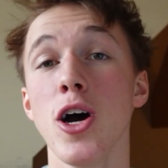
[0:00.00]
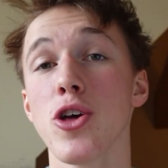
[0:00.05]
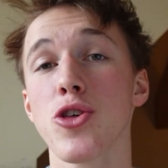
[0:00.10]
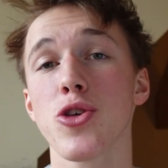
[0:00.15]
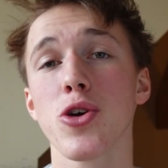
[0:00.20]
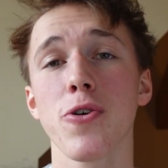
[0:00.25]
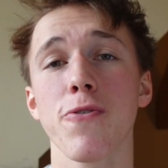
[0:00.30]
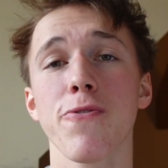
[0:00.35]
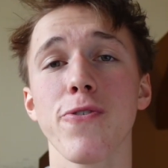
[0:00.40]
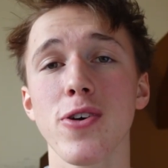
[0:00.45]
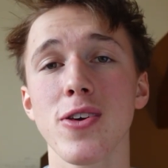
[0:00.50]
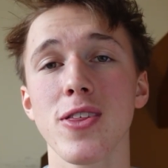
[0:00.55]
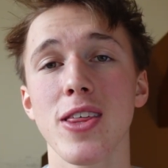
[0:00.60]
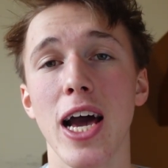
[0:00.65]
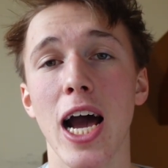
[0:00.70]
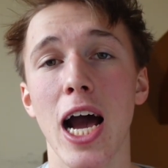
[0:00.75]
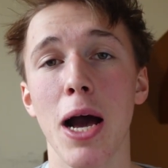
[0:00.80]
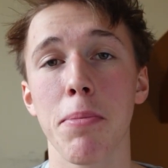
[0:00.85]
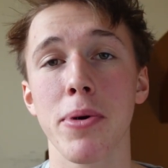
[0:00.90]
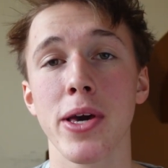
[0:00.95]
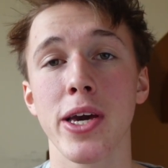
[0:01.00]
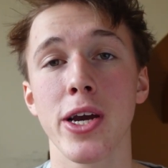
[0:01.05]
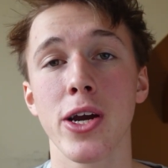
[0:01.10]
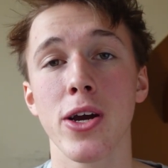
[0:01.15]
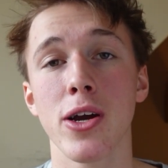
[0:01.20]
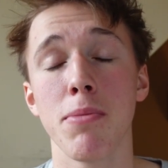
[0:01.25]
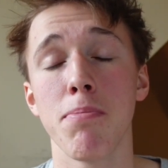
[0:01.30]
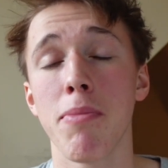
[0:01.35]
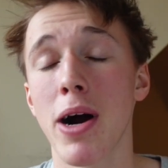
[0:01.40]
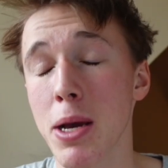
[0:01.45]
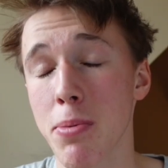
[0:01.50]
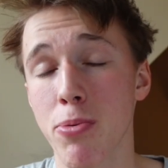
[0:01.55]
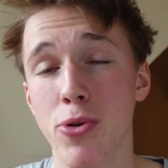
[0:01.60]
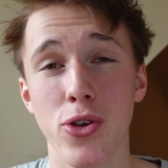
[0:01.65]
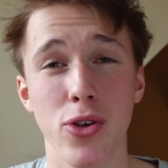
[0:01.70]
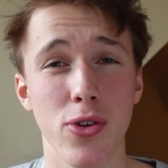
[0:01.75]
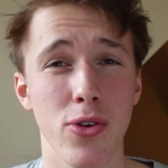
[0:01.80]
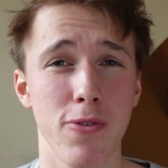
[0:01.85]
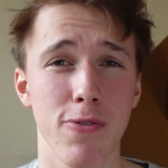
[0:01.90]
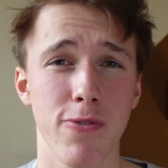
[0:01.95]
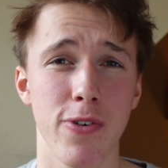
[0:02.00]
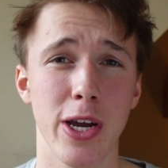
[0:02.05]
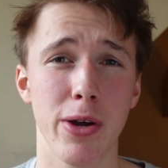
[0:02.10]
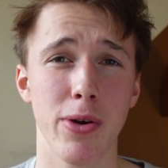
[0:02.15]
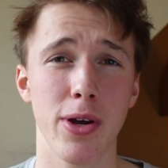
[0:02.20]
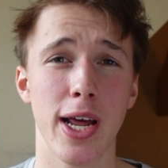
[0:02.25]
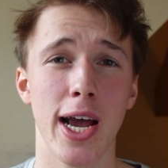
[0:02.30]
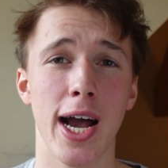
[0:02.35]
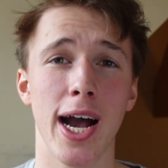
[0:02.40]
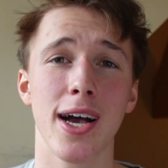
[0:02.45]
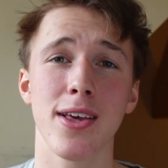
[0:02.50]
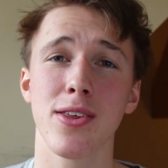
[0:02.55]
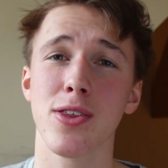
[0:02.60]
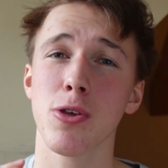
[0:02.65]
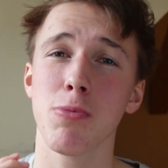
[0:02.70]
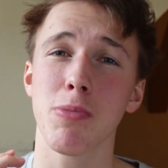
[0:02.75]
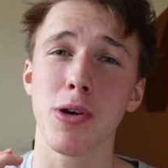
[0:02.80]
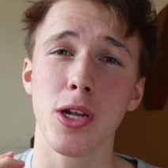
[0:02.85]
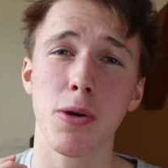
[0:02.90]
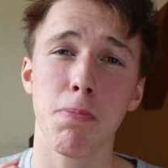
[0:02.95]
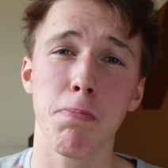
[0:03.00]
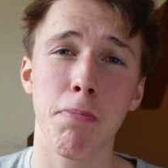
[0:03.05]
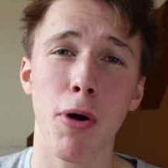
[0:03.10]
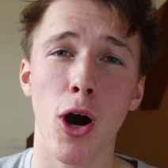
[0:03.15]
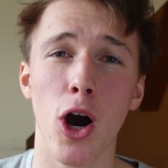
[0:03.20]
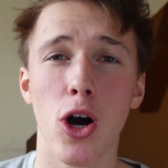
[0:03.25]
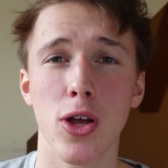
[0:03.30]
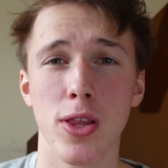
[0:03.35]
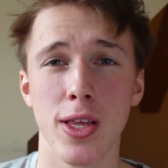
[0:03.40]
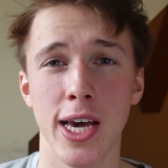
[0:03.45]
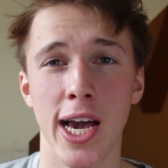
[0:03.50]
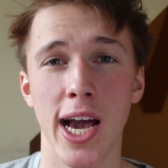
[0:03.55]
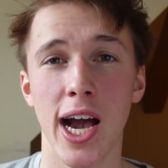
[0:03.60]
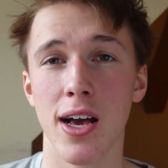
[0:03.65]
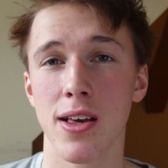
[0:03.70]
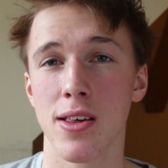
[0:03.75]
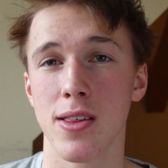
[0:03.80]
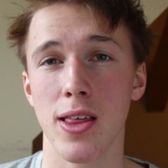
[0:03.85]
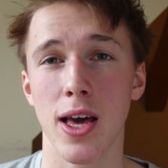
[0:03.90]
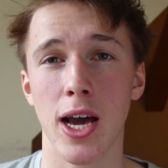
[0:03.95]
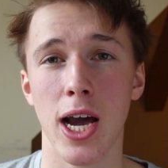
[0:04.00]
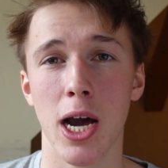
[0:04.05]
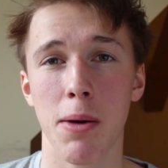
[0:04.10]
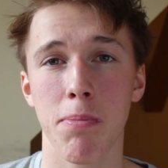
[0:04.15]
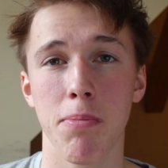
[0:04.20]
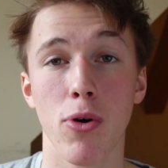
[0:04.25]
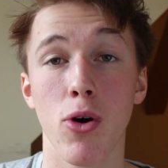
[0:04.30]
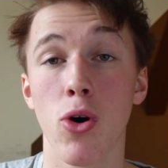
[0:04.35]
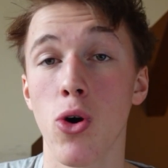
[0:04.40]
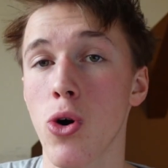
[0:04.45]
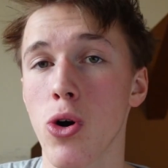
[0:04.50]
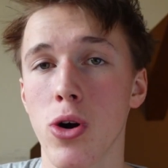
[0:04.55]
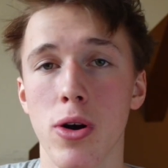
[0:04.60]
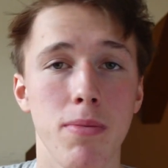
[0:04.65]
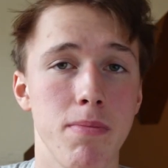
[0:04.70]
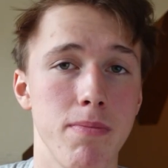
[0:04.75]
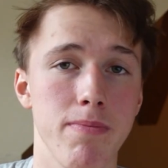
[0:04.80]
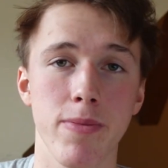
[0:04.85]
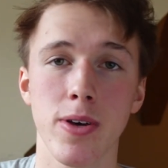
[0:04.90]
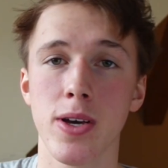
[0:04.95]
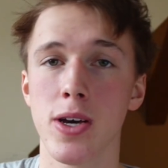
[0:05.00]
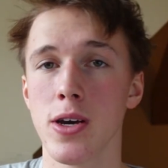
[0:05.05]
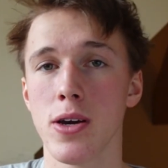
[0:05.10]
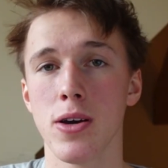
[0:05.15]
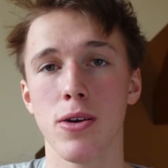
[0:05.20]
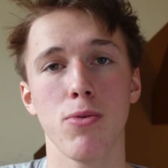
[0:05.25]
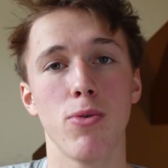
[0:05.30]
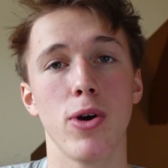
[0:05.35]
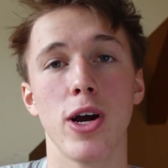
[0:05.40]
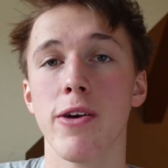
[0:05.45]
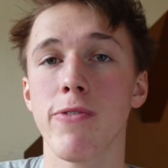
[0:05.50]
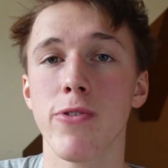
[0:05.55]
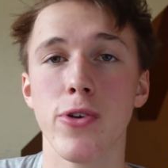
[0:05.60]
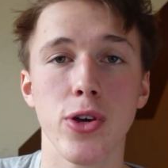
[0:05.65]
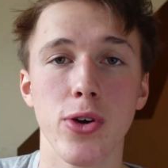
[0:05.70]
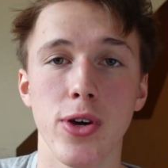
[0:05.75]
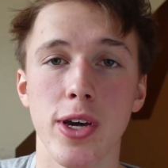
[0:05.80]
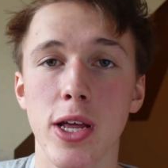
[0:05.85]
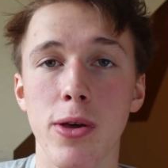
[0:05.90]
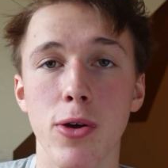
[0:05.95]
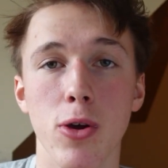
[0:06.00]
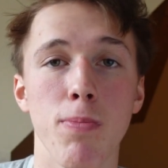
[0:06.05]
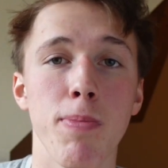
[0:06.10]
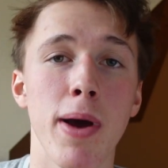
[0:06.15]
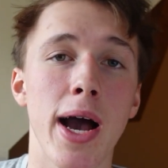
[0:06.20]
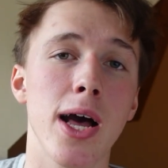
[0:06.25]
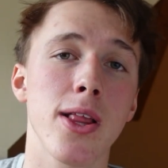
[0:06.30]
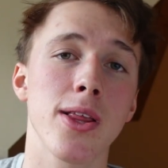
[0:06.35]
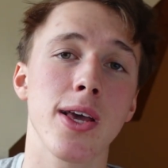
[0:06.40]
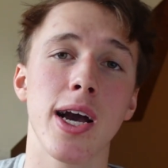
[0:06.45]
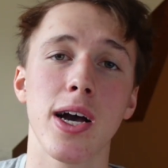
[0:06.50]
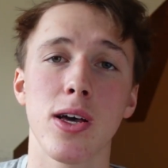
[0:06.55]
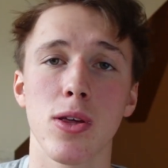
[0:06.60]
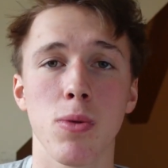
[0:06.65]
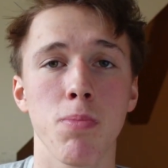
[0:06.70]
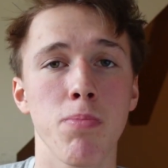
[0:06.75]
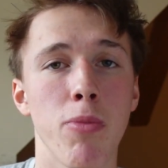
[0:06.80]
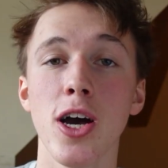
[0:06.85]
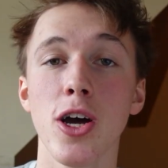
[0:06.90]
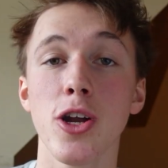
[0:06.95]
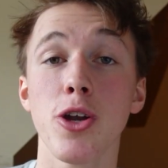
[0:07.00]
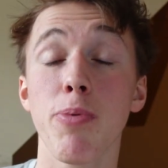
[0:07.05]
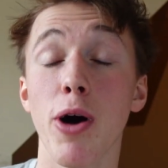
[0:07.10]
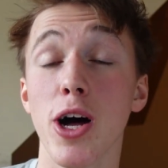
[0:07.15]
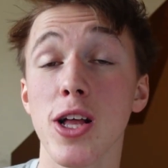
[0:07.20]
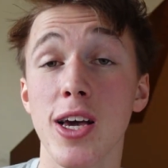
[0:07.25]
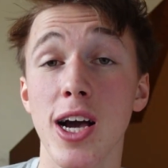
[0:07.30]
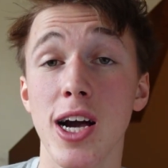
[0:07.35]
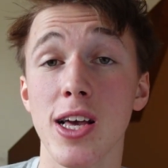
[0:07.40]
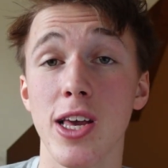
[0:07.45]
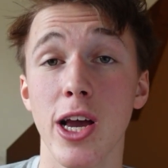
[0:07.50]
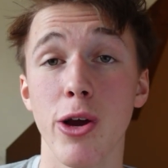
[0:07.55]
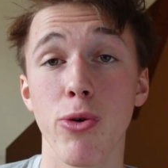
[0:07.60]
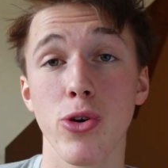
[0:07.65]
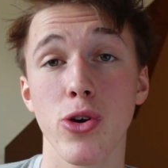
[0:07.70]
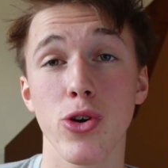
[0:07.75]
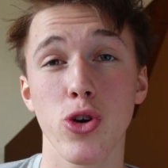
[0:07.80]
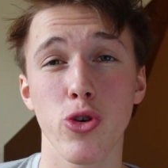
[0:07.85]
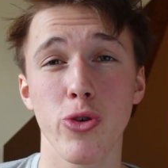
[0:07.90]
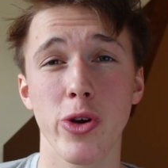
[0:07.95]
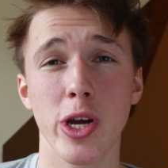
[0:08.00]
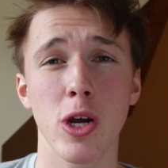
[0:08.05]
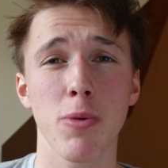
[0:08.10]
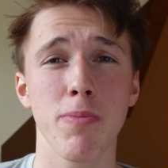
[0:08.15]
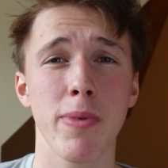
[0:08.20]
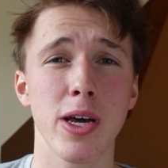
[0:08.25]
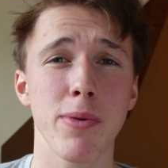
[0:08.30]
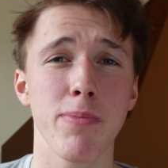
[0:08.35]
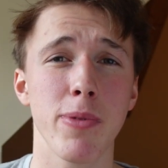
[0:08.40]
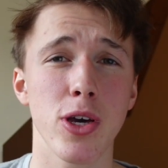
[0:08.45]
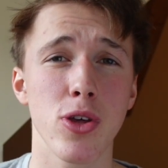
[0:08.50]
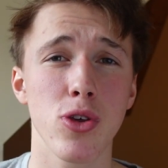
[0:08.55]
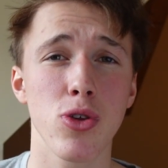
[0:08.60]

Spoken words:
So the first app here, and my personal favorite, has to be the podcast app, or wherever you get your podcasts. The podcast I usually recommend my